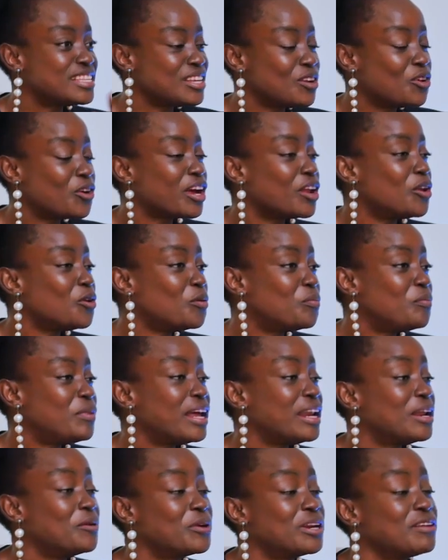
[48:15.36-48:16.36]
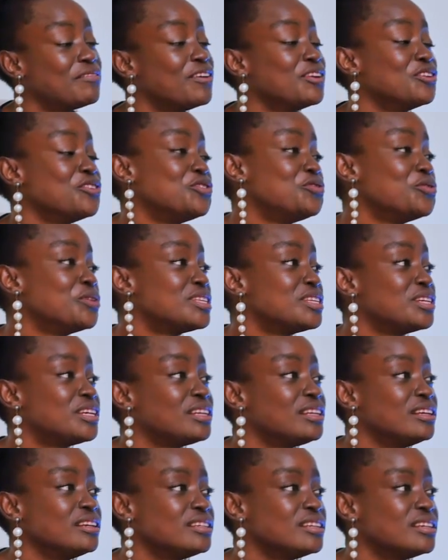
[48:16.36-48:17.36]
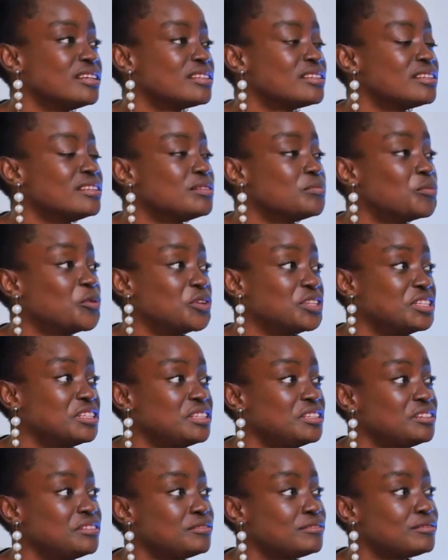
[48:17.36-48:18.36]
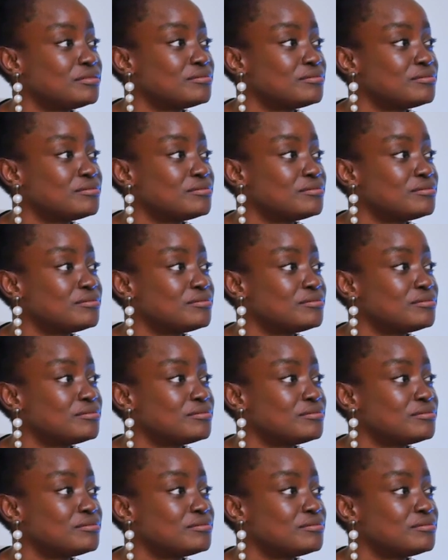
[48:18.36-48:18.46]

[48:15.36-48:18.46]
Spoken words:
see low blood and whatever, and you do a sickling test, it's positive.